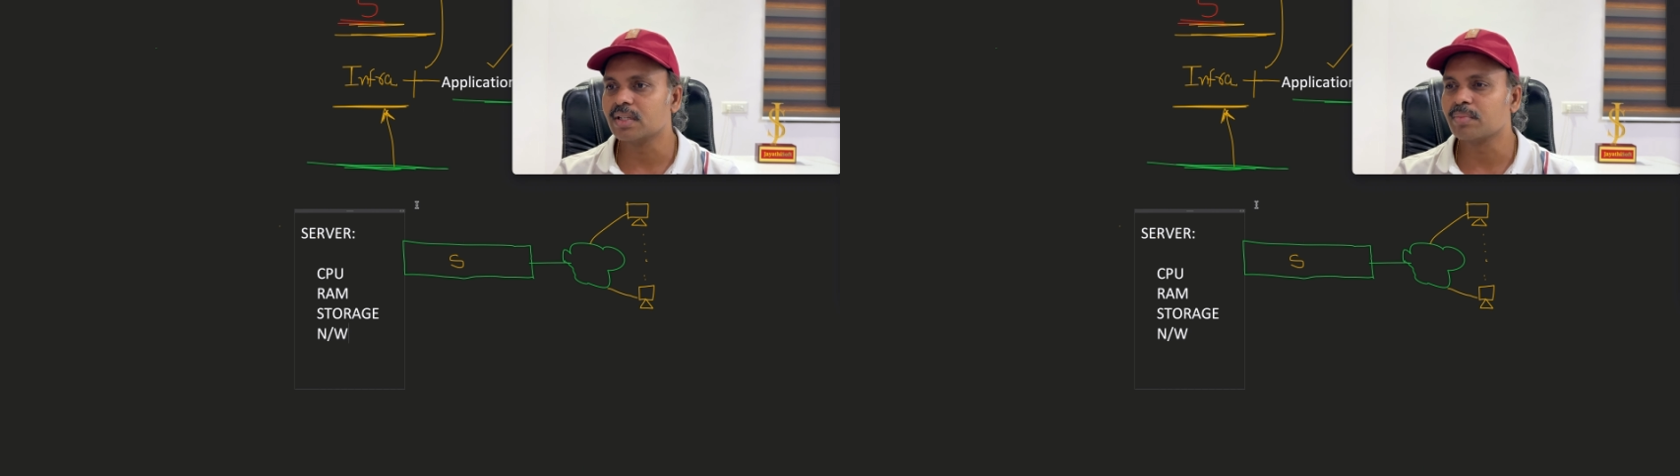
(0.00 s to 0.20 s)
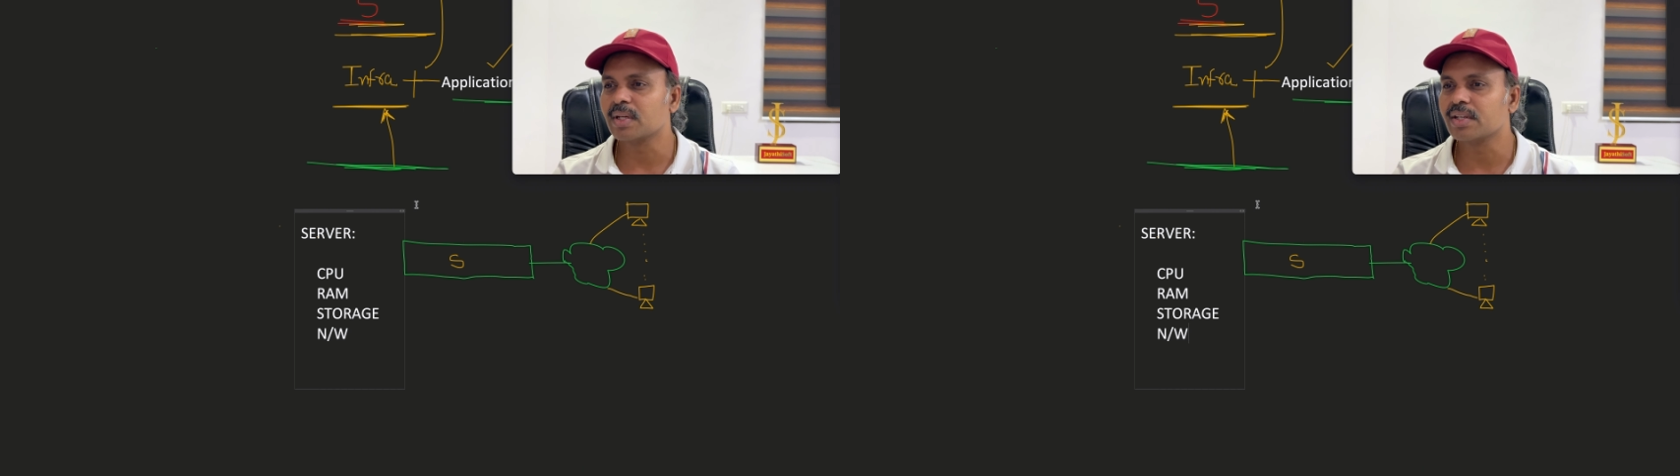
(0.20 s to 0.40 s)

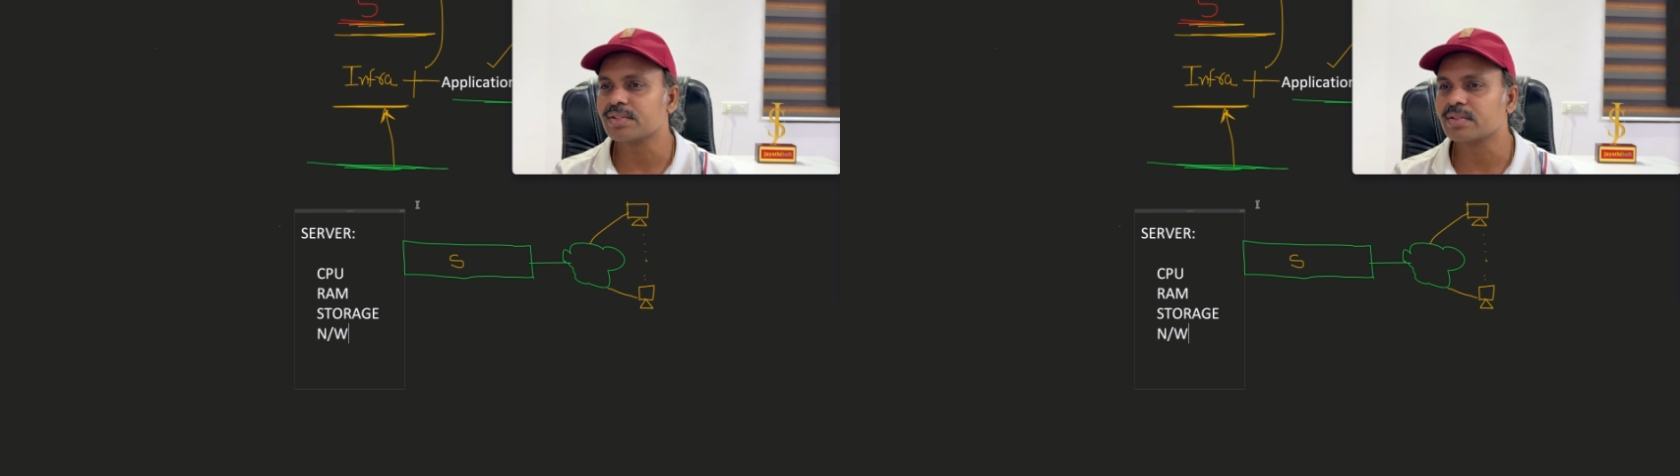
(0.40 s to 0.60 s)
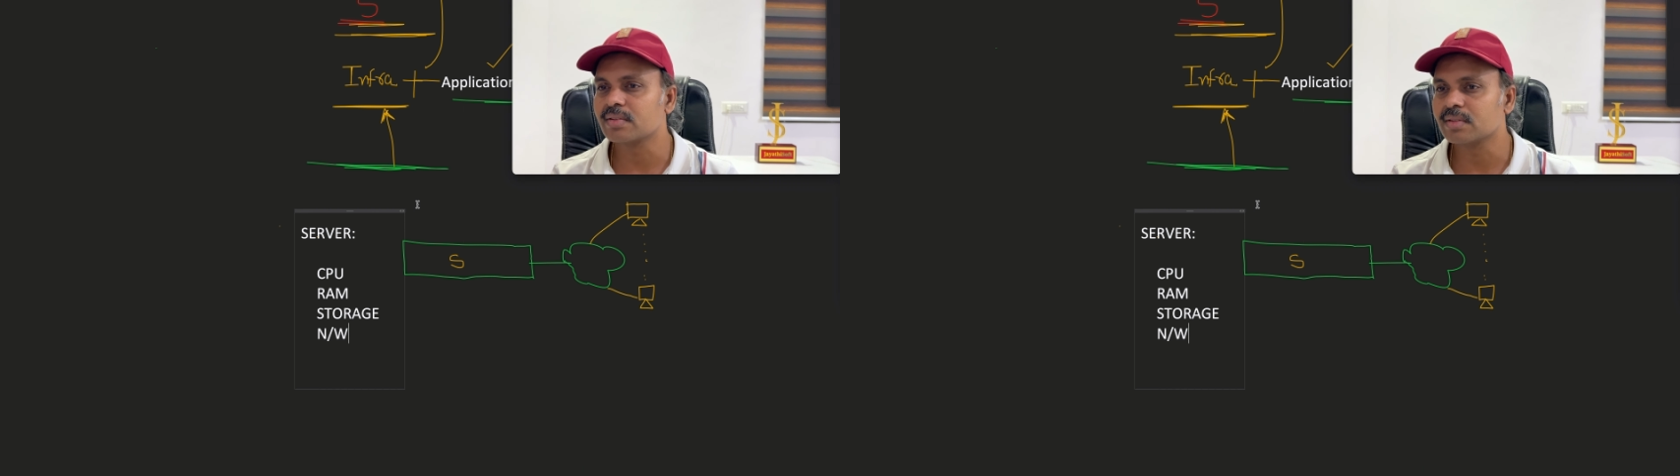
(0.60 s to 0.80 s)

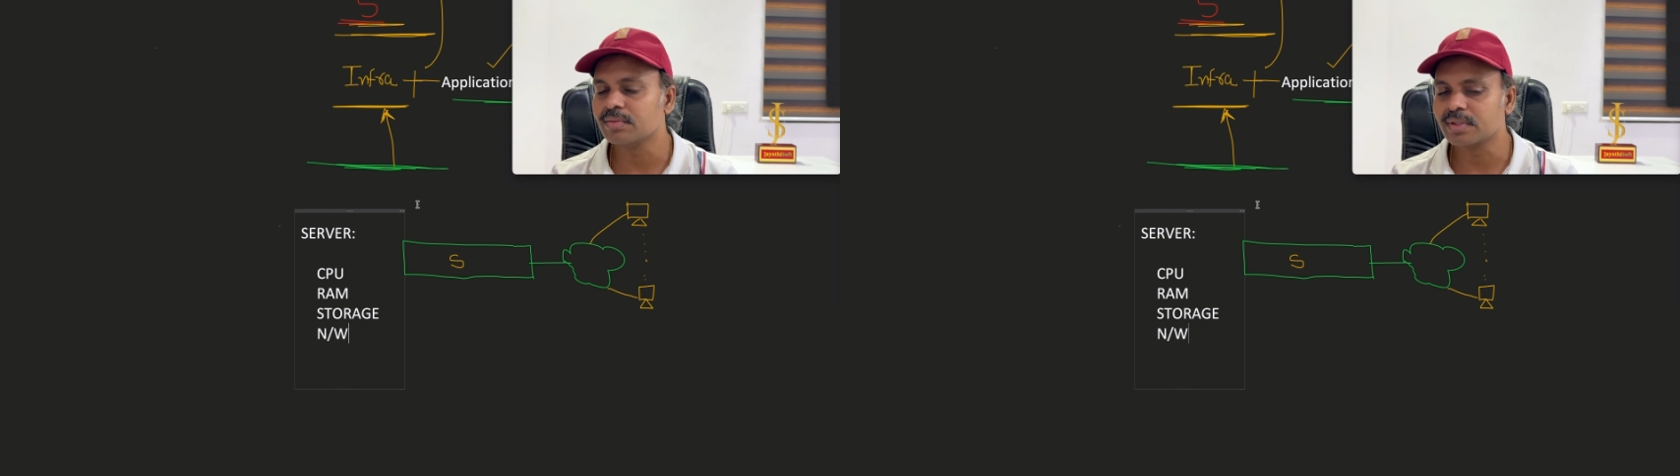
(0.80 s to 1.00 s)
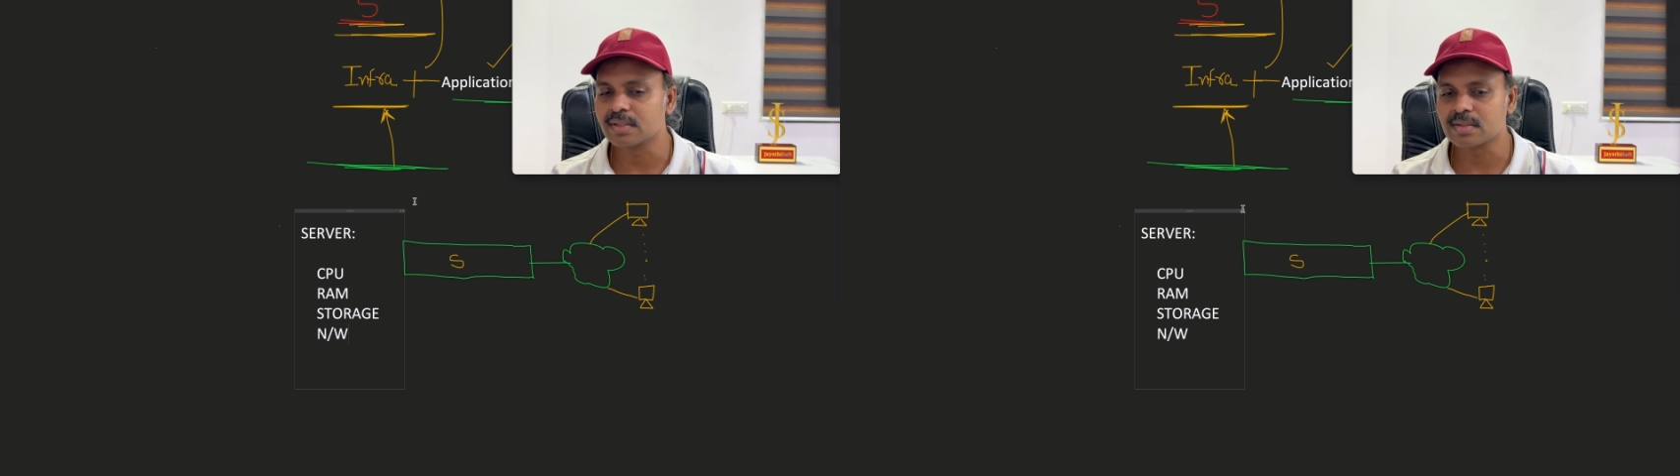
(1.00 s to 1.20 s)
applications,
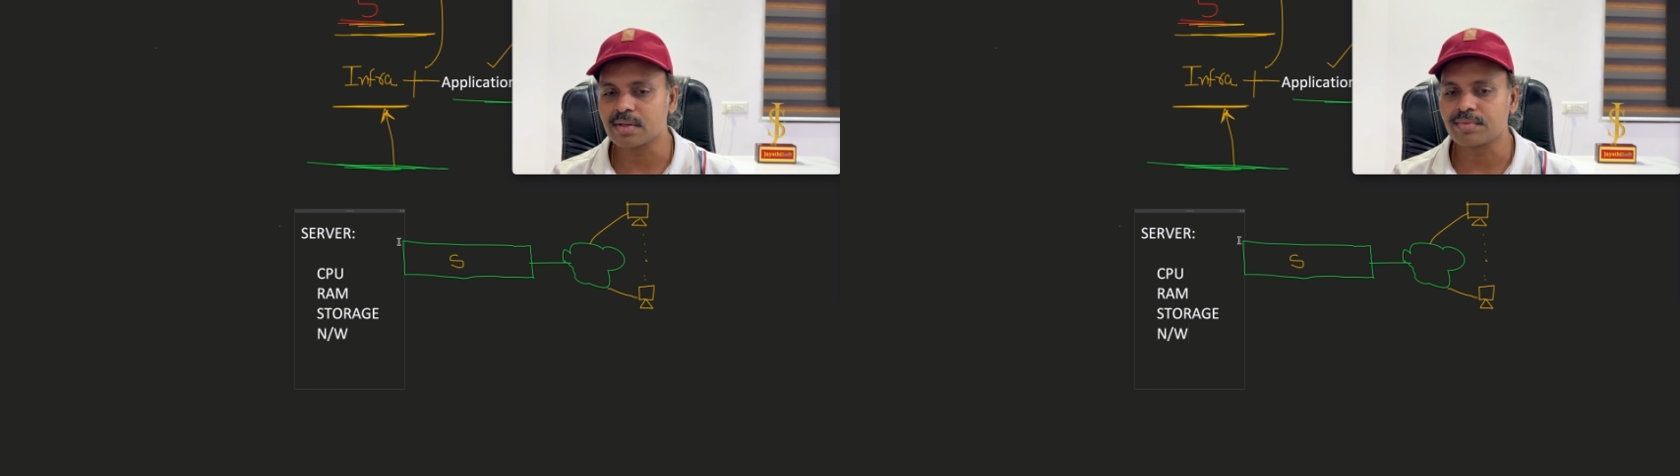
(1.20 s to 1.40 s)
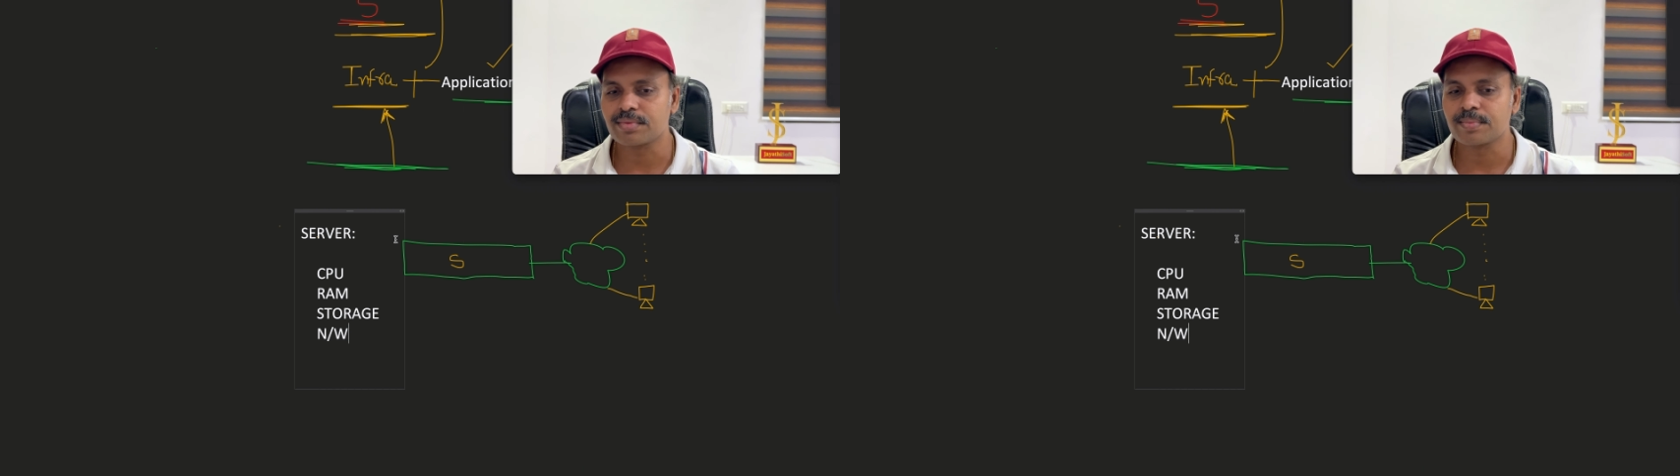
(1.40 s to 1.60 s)
different
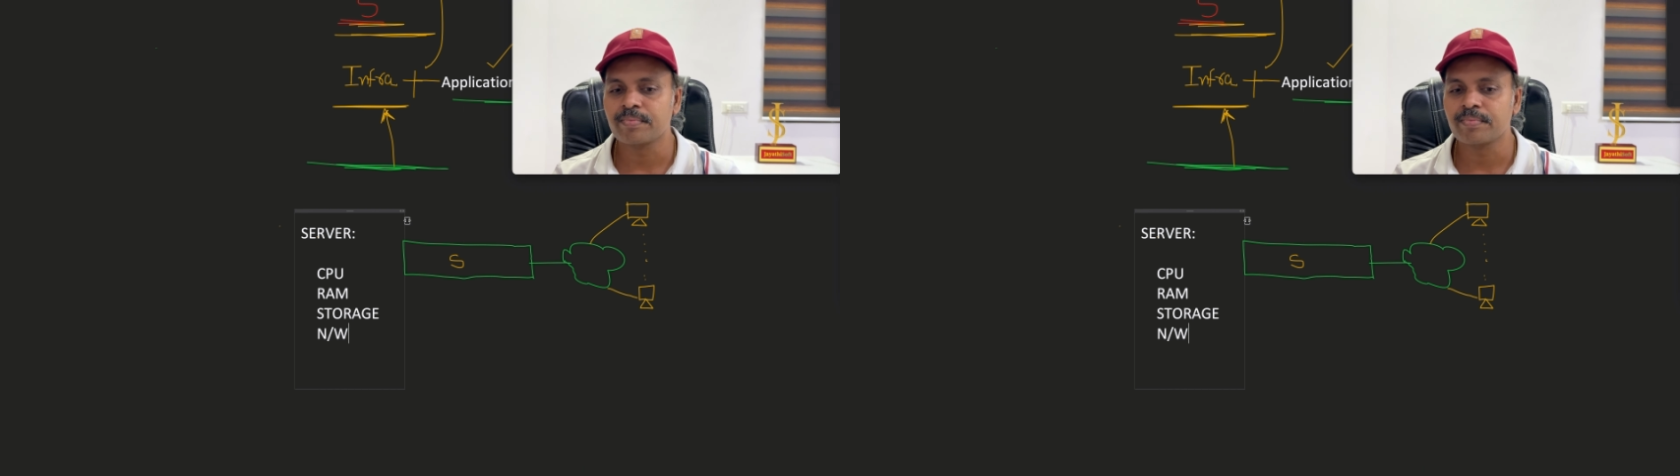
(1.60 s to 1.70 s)
stuff,